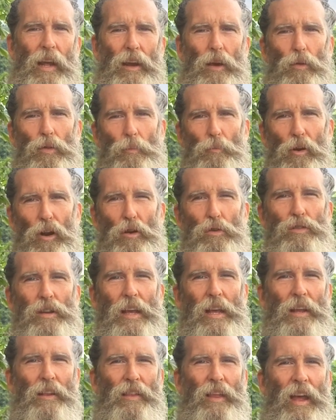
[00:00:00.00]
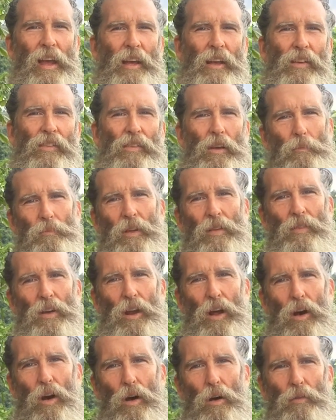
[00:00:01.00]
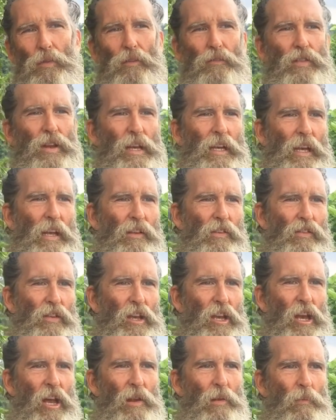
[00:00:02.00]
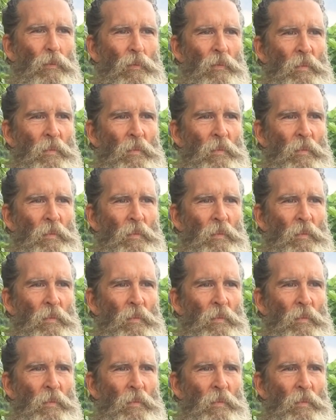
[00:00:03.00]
I know the protein thing is something that all the vegans get.